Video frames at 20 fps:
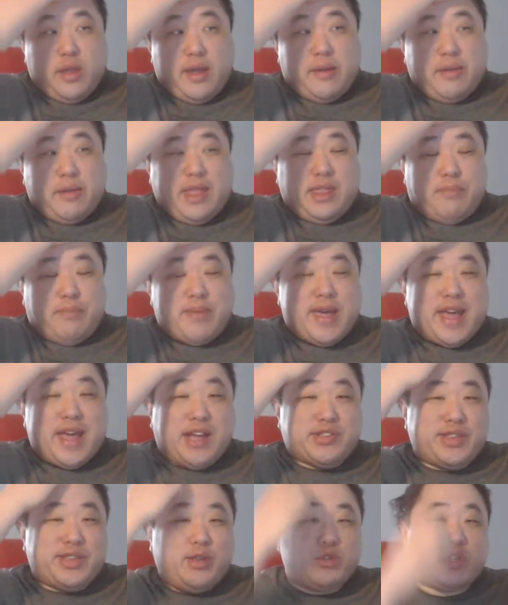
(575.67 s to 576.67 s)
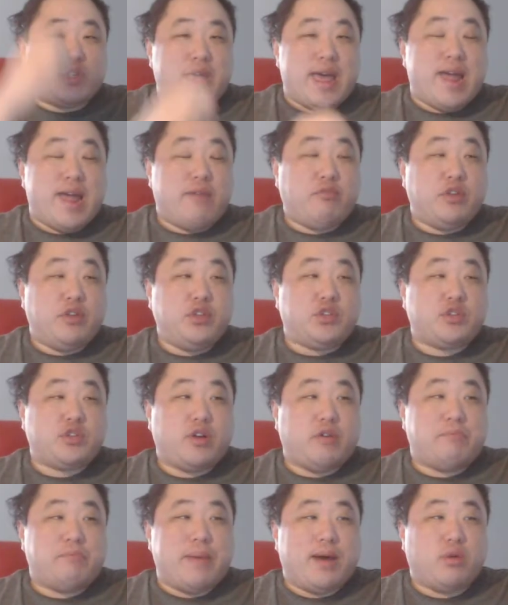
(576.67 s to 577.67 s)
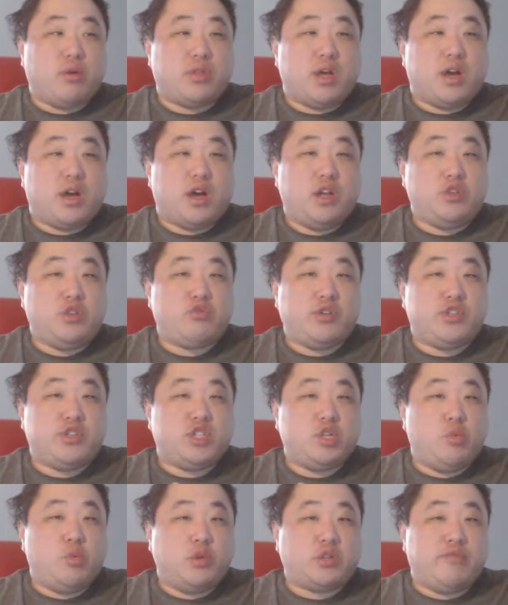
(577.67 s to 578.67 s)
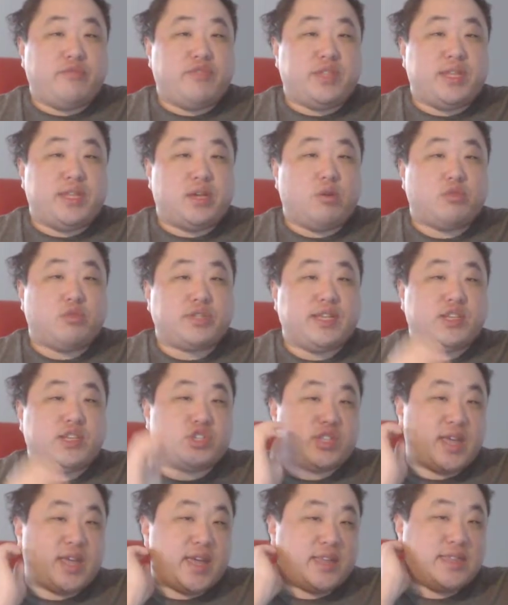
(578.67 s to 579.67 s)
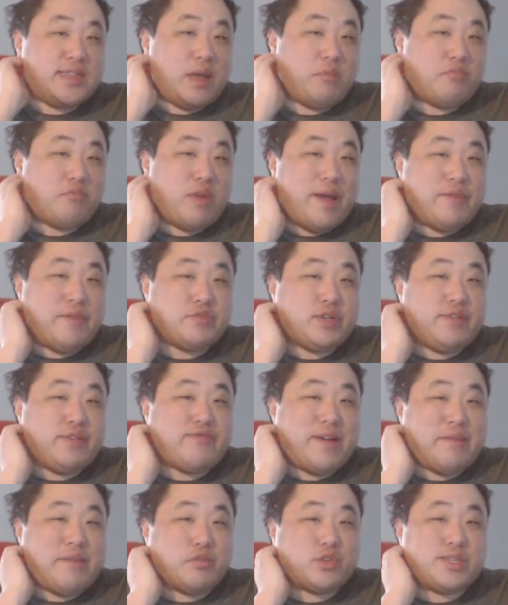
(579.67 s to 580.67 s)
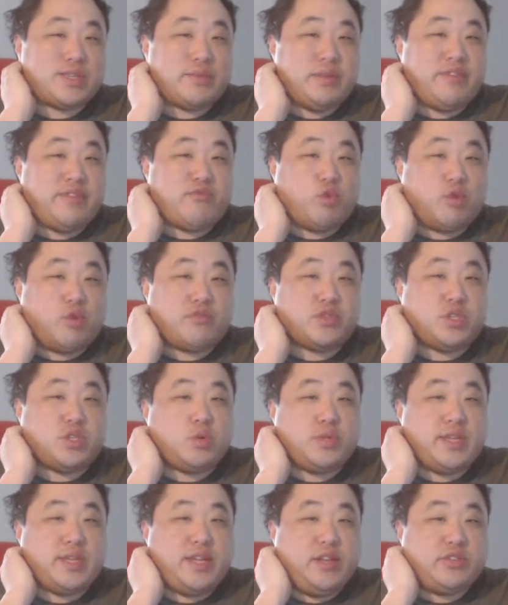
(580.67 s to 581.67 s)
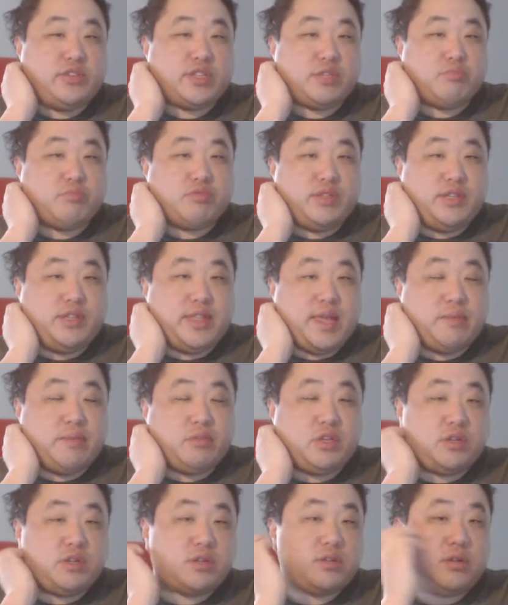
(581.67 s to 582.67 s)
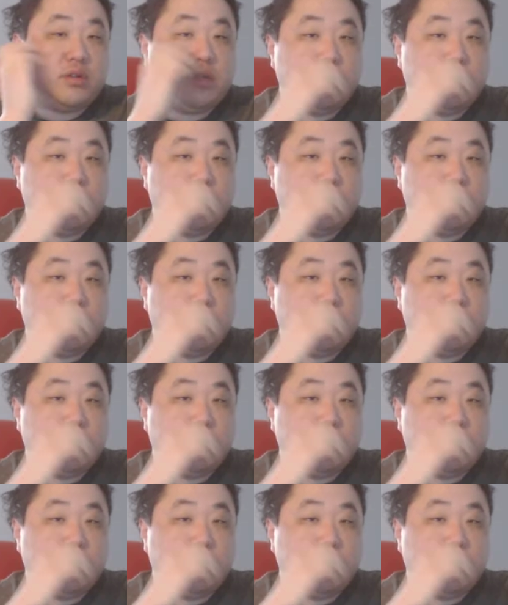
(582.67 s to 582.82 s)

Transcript: In the past, I used to average about 100, 200 videos each day. Now I'm averaging 574 for two days. That's pretty damn good.